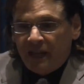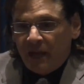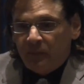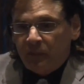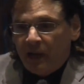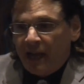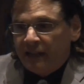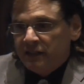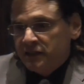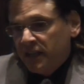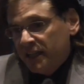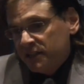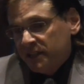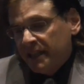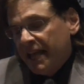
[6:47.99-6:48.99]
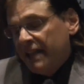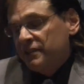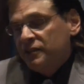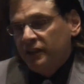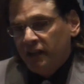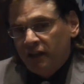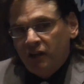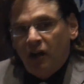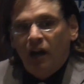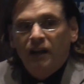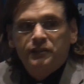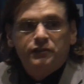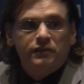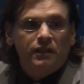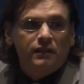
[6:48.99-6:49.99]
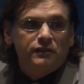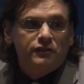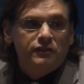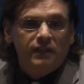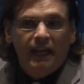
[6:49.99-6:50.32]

that practice, I said, that's going to cost us.